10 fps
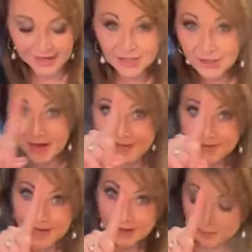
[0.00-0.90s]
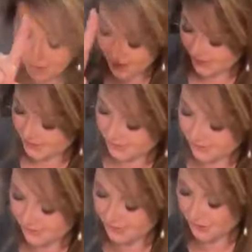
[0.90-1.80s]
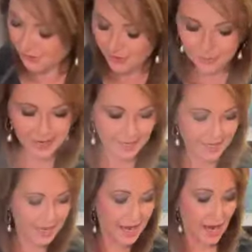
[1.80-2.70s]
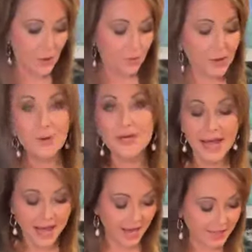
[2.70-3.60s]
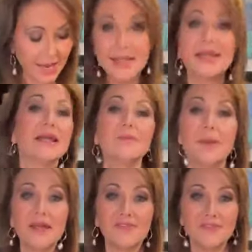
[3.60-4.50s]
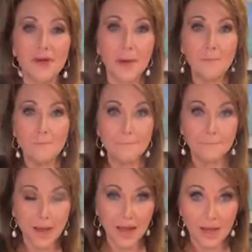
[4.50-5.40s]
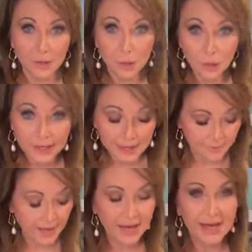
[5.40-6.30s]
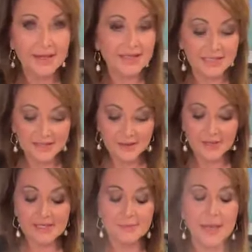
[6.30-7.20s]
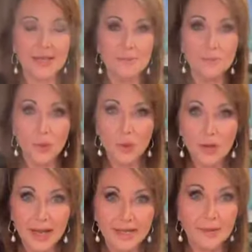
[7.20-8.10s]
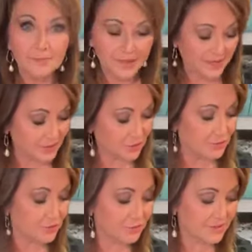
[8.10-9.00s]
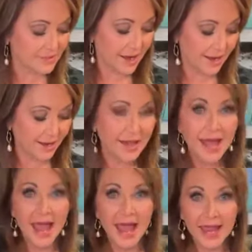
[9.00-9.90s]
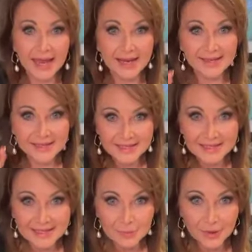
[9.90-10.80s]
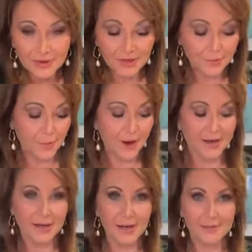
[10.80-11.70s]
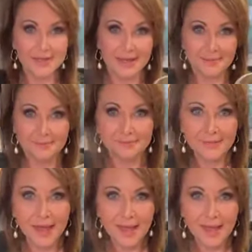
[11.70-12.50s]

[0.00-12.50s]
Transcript: and I do have another product, so don't go away. We're gonna add a little bit of cream. This is going to make it more like a bistro style, and this is where the new product comes in.